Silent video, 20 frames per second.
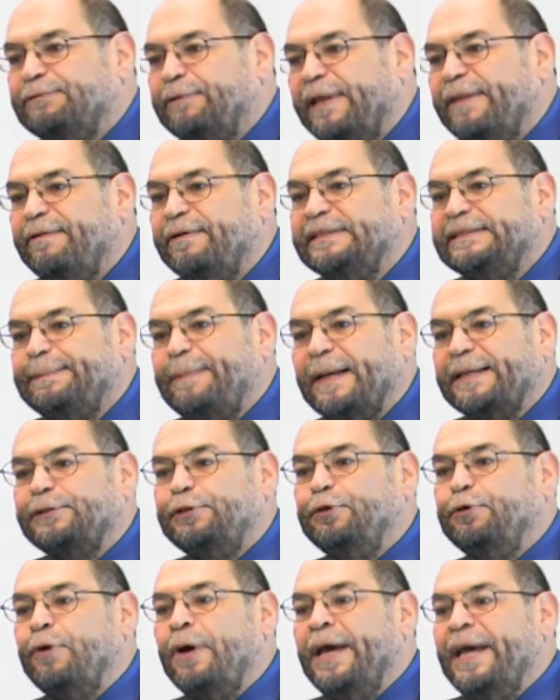with respect
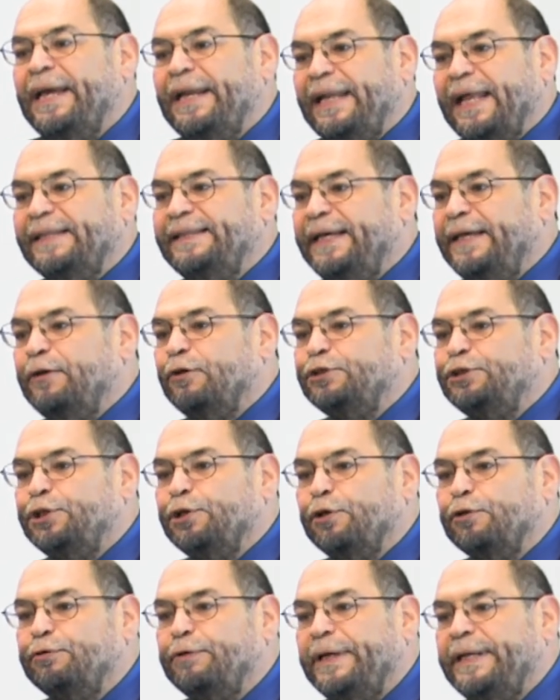to Latino
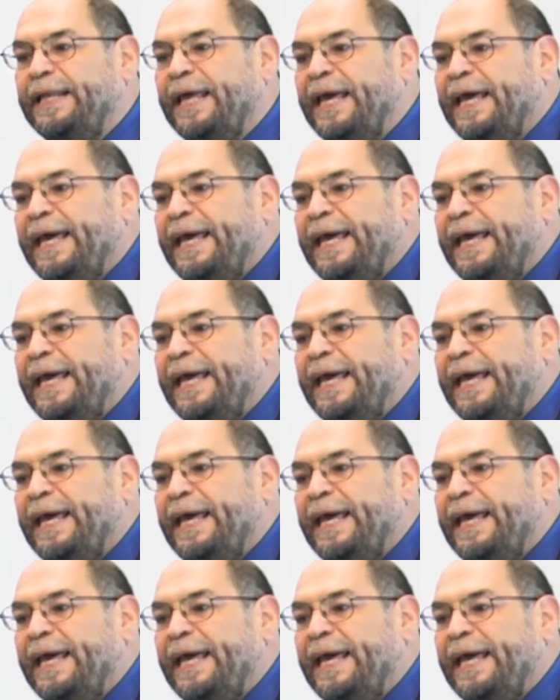children